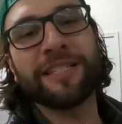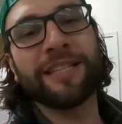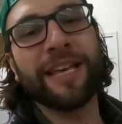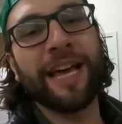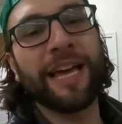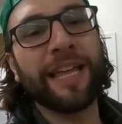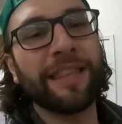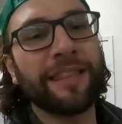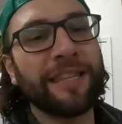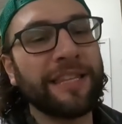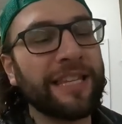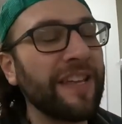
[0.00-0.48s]
is
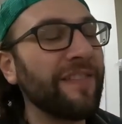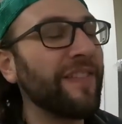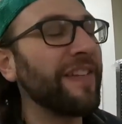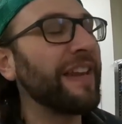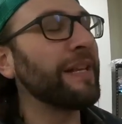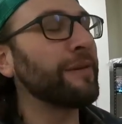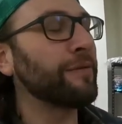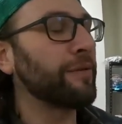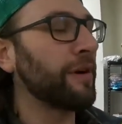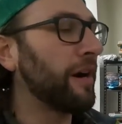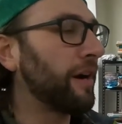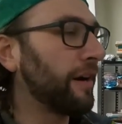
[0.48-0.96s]
that the
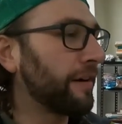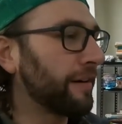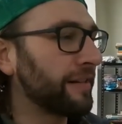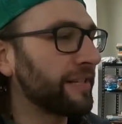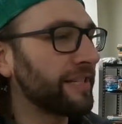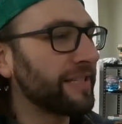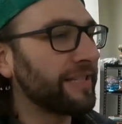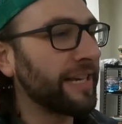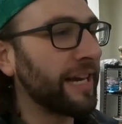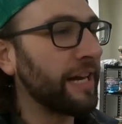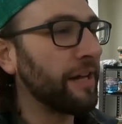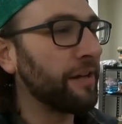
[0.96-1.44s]
DVDs are all
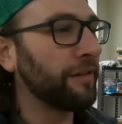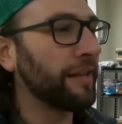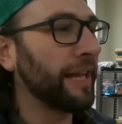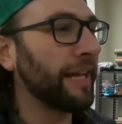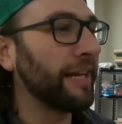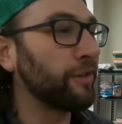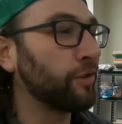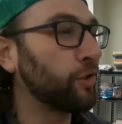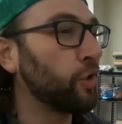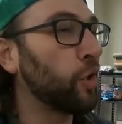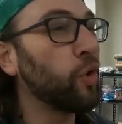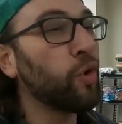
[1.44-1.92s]
gonna sell in
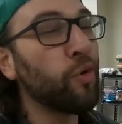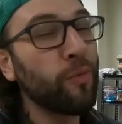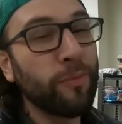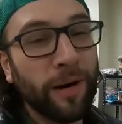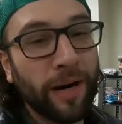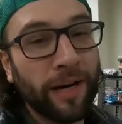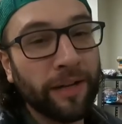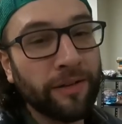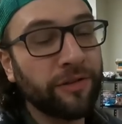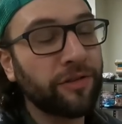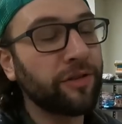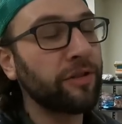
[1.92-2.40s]
like 2
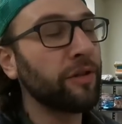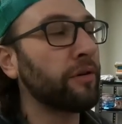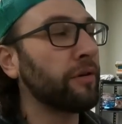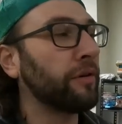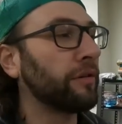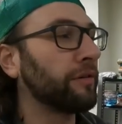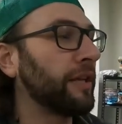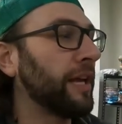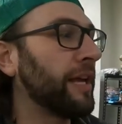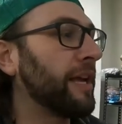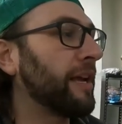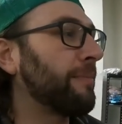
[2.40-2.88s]
months, so
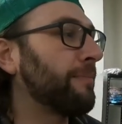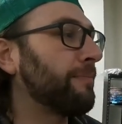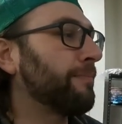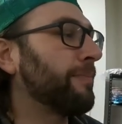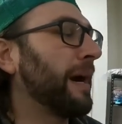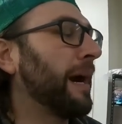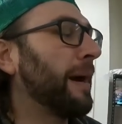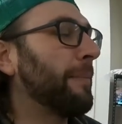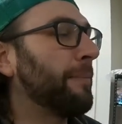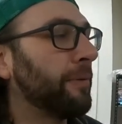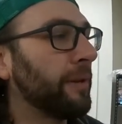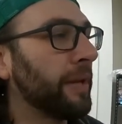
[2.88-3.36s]
it'll take
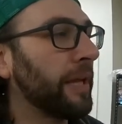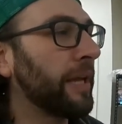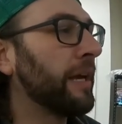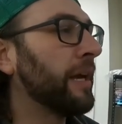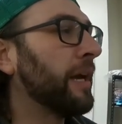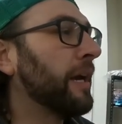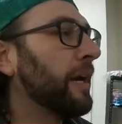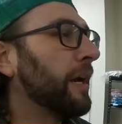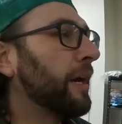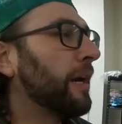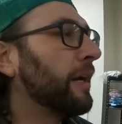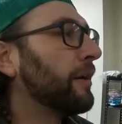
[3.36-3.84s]
probably